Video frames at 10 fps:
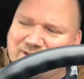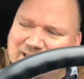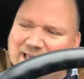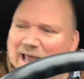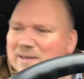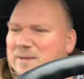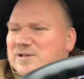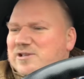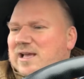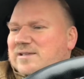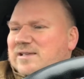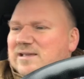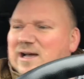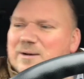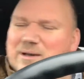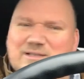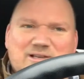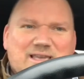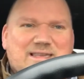And I mentioned that to the guy when I took